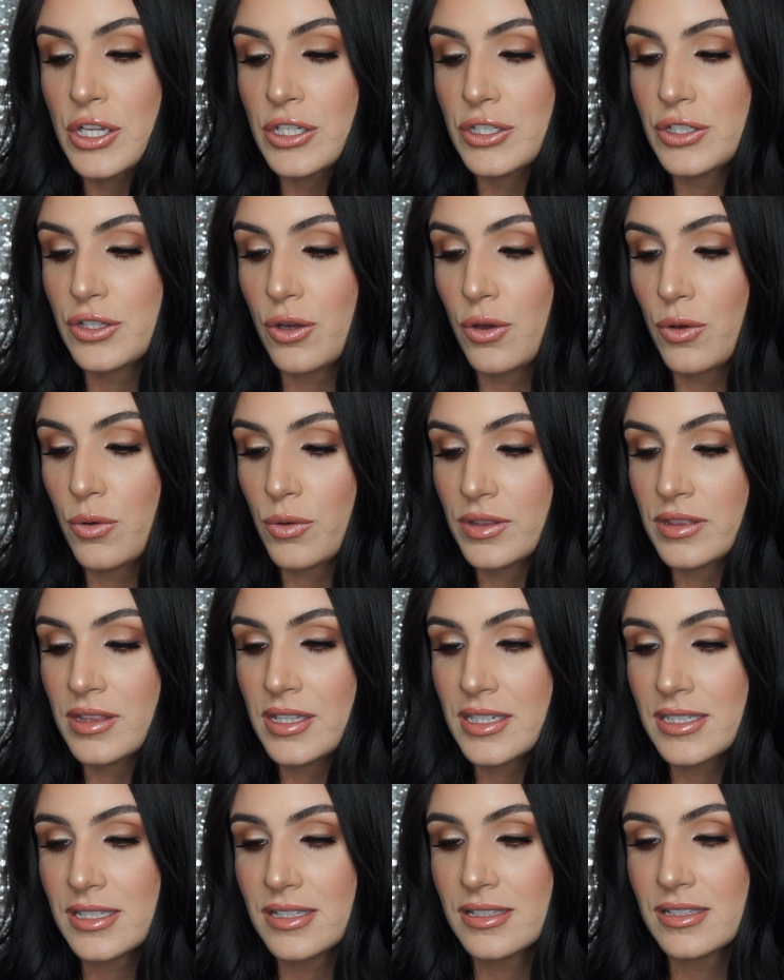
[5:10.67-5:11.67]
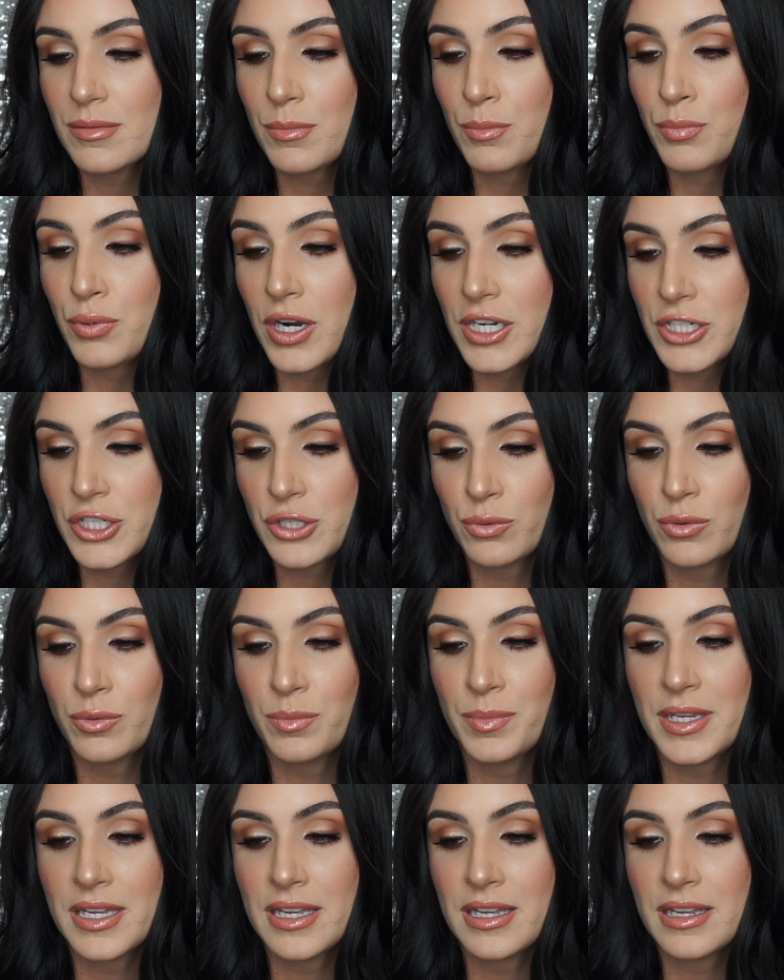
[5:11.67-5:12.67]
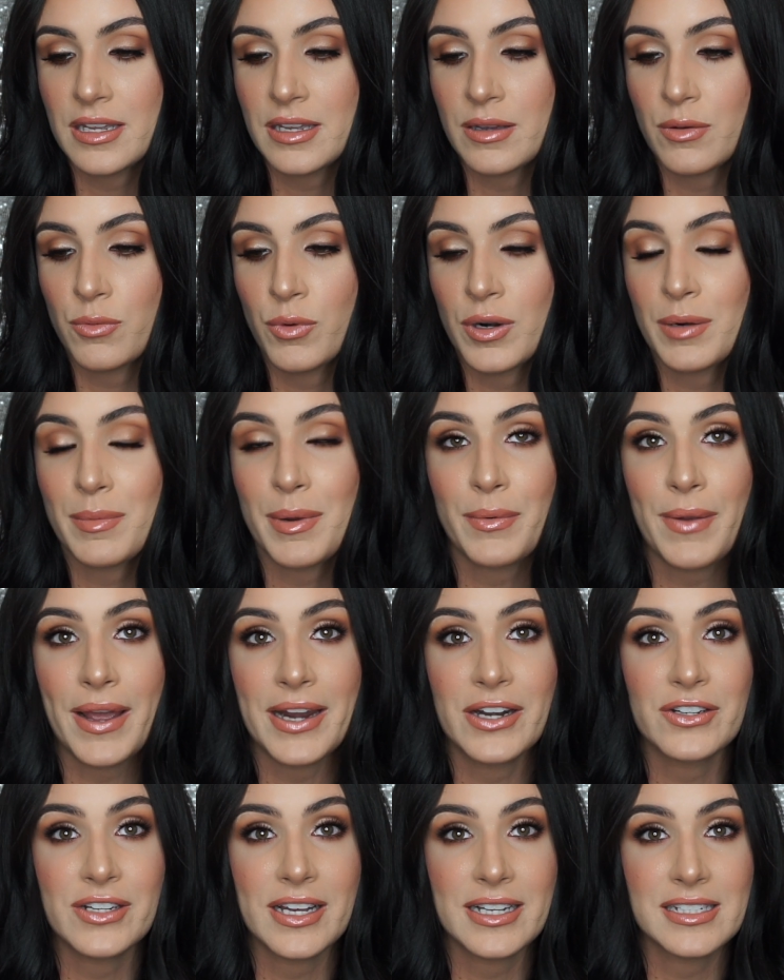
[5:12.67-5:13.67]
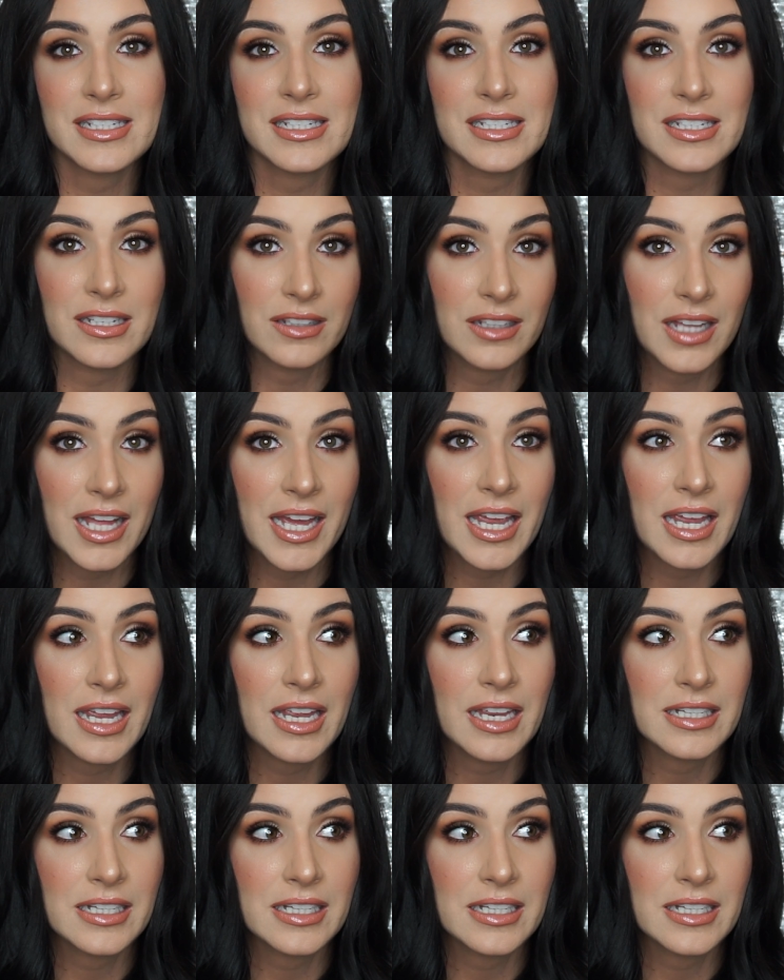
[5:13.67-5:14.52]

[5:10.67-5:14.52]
So this brush will be one of my ride or dies until I